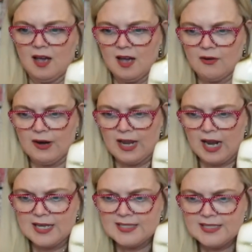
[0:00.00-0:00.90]
All right,
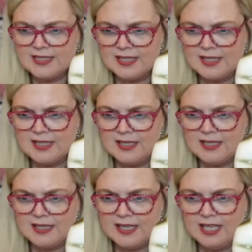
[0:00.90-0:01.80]
I
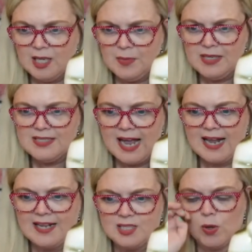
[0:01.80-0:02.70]
see Kim is
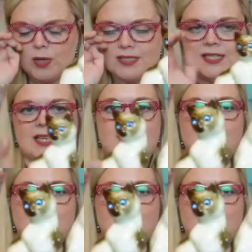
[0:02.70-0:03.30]
at 20.